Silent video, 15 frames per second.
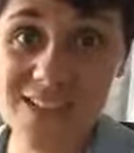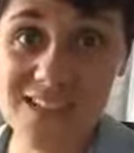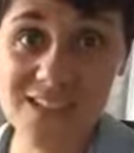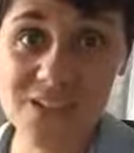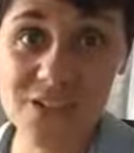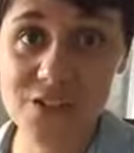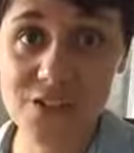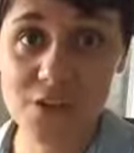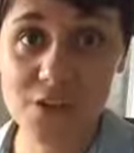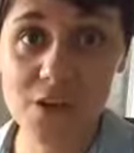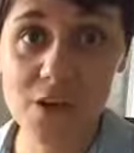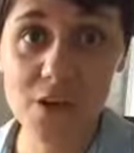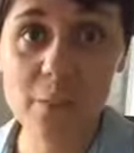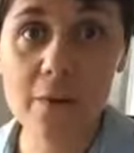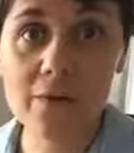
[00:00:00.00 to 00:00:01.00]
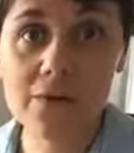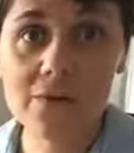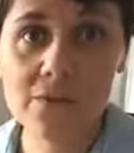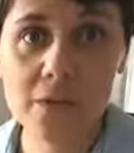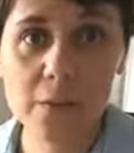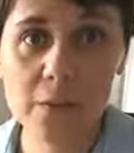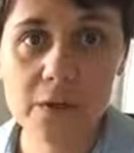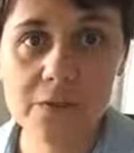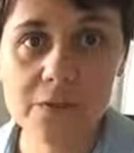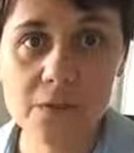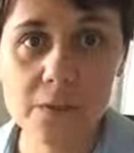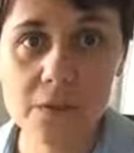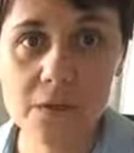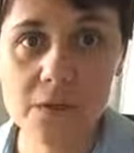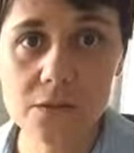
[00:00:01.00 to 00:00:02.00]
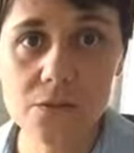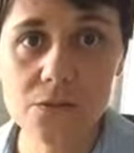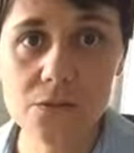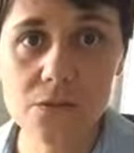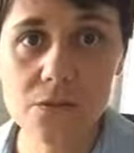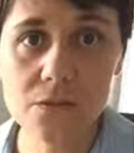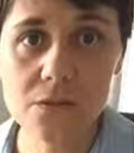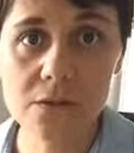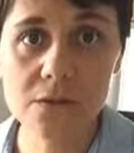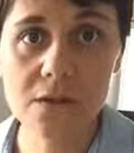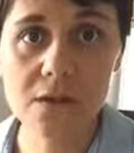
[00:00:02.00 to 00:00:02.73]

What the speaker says: it to above tomato sauce.